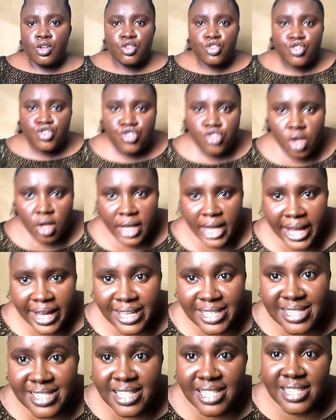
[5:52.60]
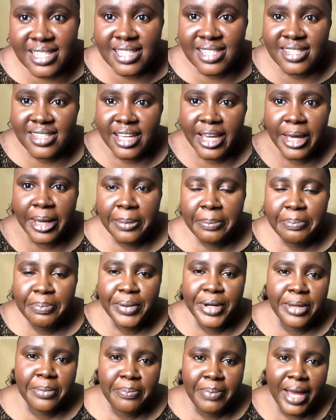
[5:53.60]
So guys, this is a
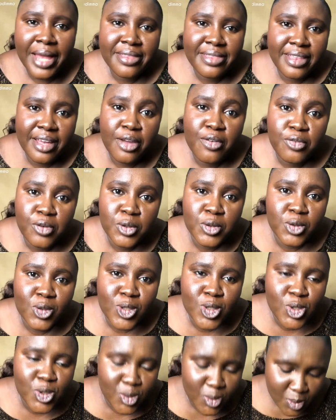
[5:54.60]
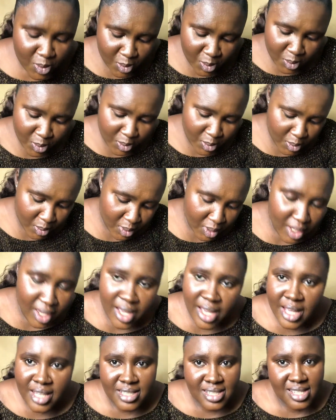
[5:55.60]
pre-birthday photo
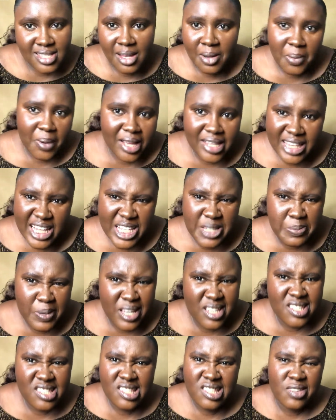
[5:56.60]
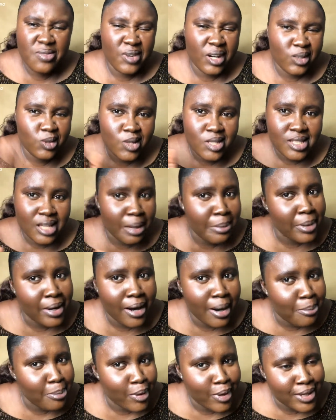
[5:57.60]
shoot. These are quite expensive. I'm just camera
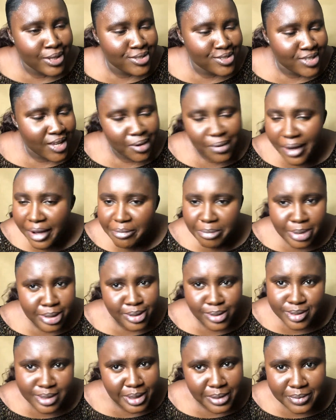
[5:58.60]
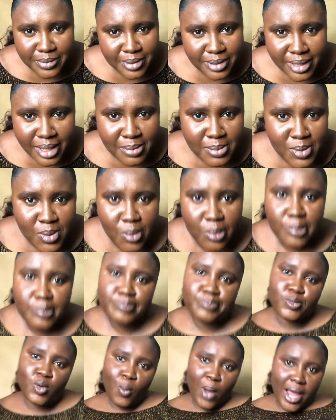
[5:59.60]
boys. I don't have money to give to them. So
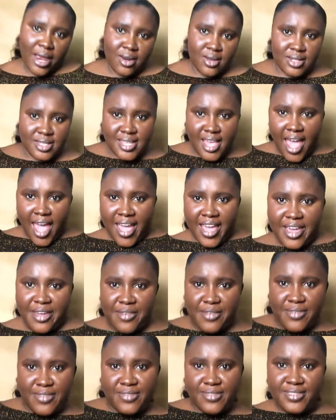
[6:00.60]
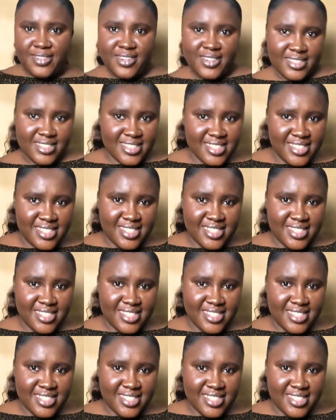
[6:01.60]
why not?